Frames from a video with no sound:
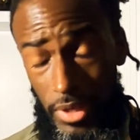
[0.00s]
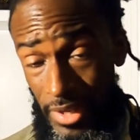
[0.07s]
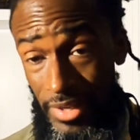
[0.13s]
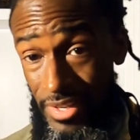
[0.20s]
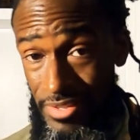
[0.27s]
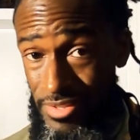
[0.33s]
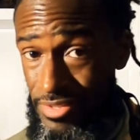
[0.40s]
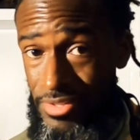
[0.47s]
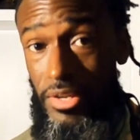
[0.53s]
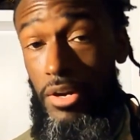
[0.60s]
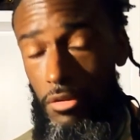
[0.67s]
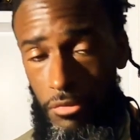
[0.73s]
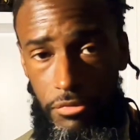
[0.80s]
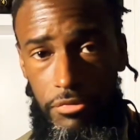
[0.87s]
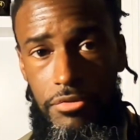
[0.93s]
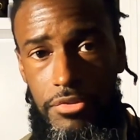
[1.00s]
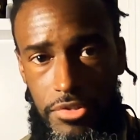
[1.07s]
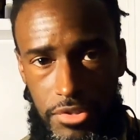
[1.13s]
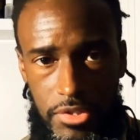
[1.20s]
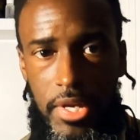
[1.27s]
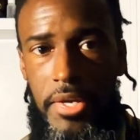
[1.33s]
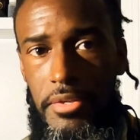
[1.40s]
in itself
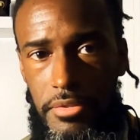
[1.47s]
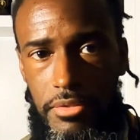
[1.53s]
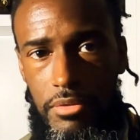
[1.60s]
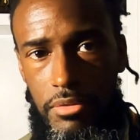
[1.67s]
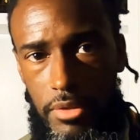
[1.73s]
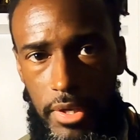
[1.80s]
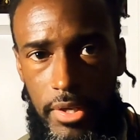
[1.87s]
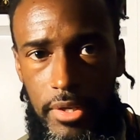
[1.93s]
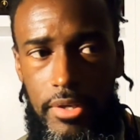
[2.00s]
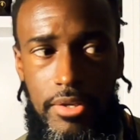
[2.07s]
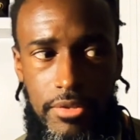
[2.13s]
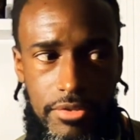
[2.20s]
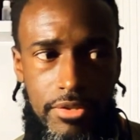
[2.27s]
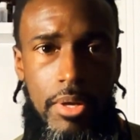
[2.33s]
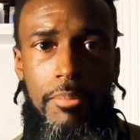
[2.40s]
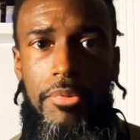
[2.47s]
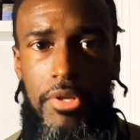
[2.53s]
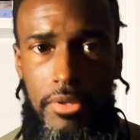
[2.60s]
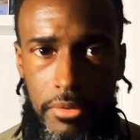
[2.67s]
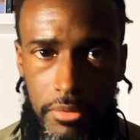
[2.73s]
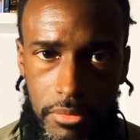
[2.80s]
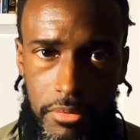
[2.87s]
states that it is
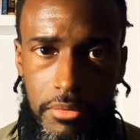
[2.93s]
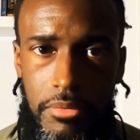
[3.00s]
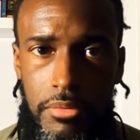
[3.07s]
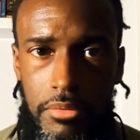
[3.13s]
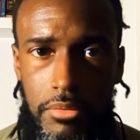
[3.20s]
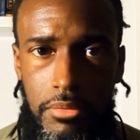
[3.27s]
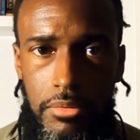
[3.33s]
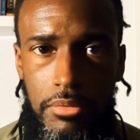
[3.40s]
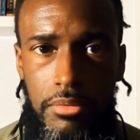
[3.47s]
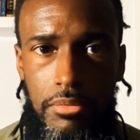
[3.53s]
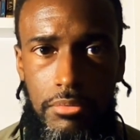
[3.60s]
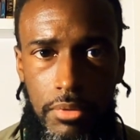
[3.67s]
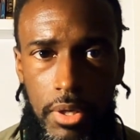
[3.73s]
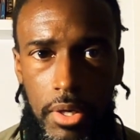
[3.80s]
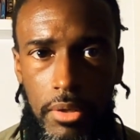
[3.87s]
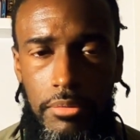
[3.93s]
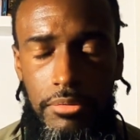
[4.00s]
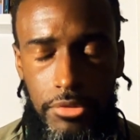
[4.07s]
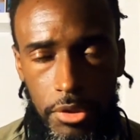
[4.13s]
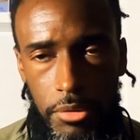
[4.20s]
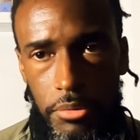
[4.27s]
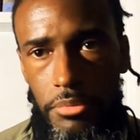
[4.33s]
something, right?
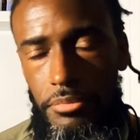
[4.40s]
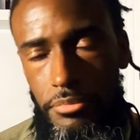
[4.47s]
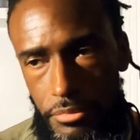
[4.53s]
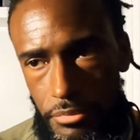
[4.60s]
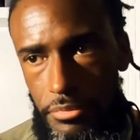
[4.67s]
So